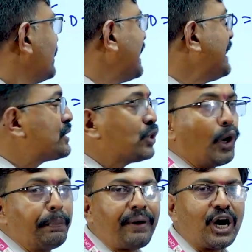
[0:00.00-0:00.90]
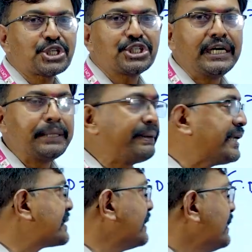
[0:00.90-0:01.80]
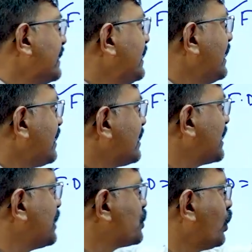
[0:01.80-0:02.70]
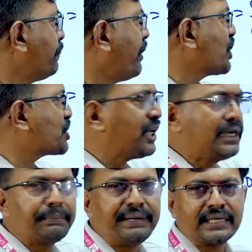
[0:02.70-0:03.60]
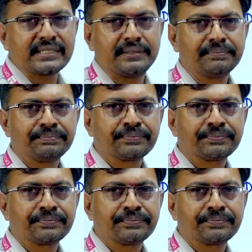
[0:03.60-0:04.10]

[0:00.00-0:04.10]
There is no partial dependency. Here there is no partial dependency.